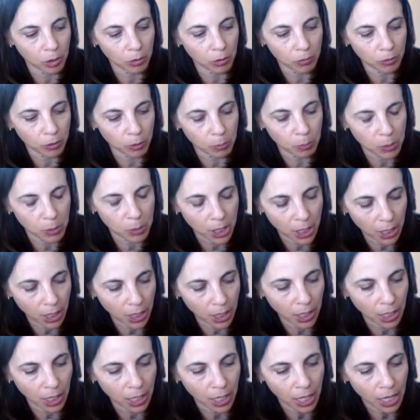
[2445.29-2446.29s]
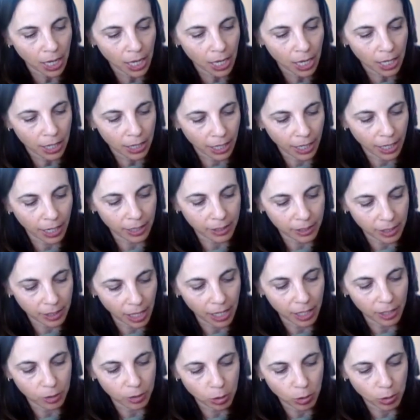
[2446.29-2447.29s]
So for me, like I
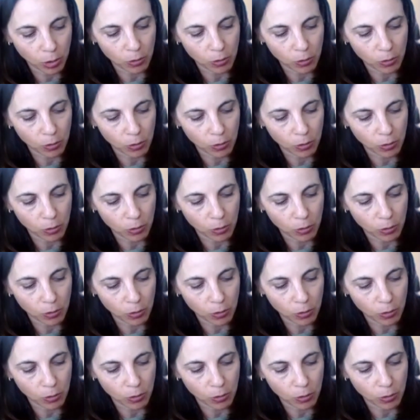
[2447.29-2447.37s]
said,